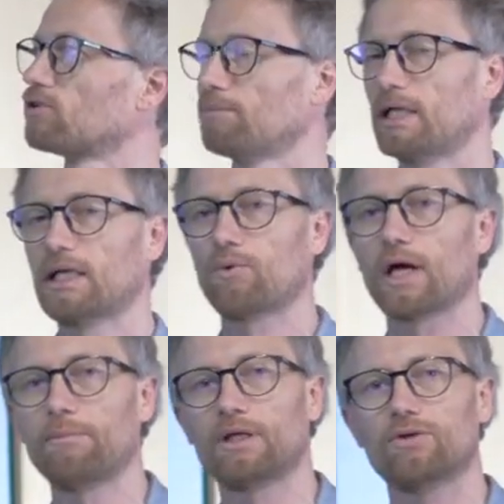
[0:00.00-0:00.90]
in the Milky
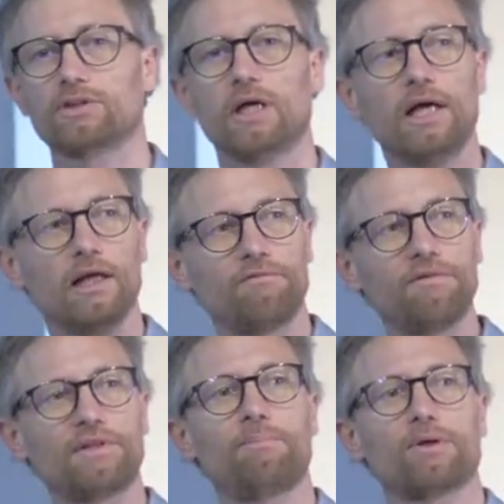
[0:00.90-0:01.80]
Way because
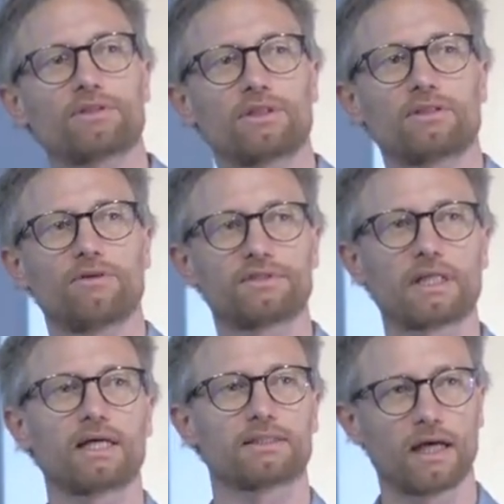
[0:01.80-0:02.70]
50% of
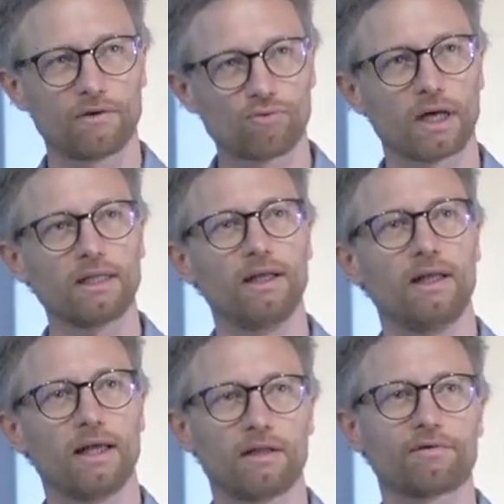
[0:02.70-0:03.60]
stars have one,
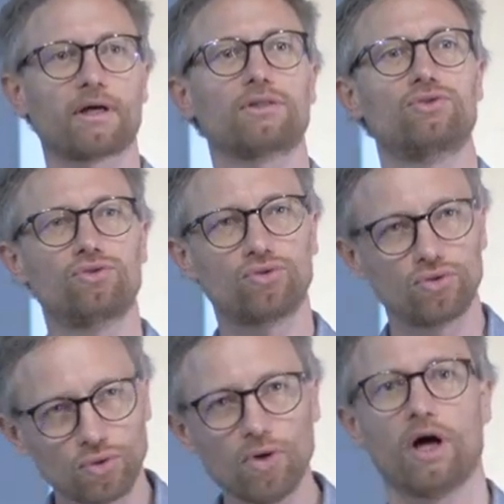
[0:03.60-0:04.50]
and there are
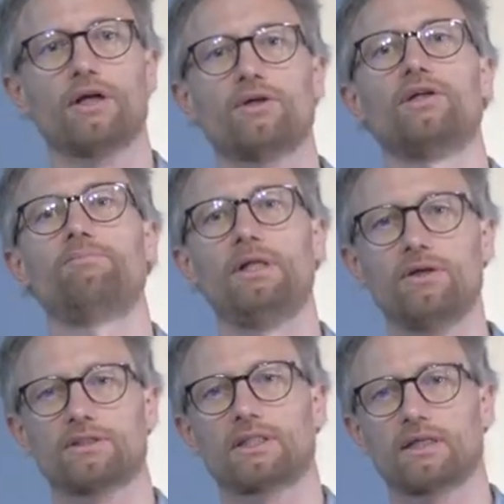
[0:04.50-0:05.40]
200
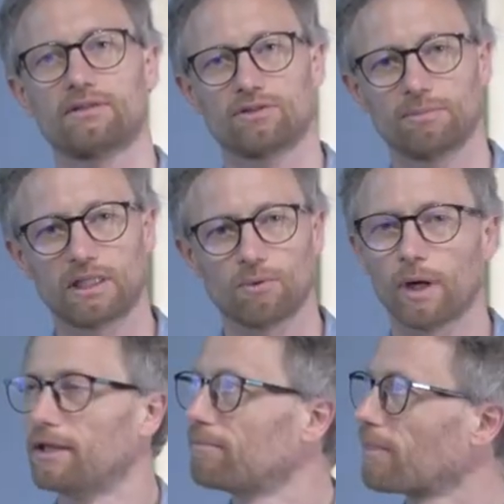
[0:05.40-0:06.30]
billion stars in the Milky
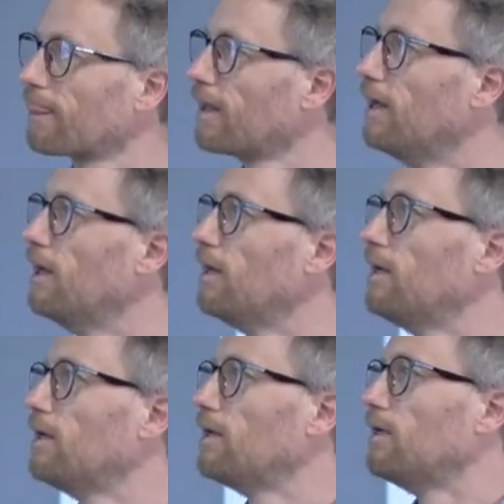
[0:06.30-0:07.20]
Way.
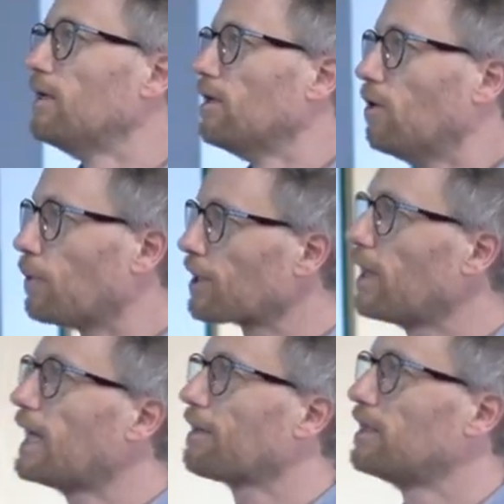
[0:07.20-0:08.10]
We
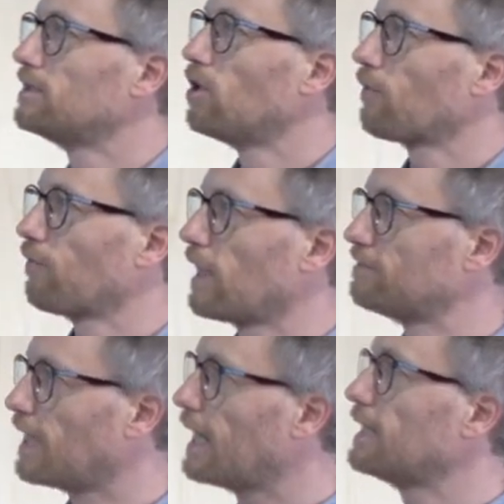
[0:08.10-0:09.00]
realize that the Earth
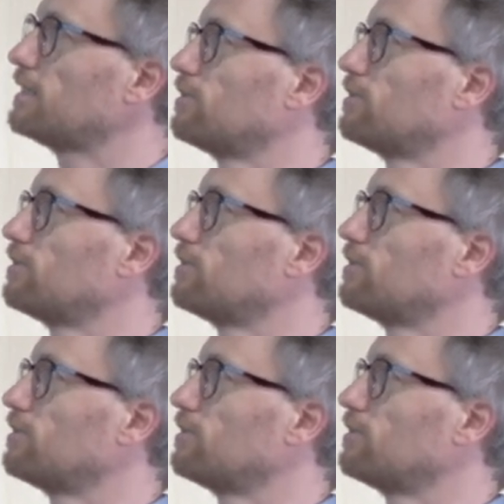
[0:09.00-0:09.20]
arrives late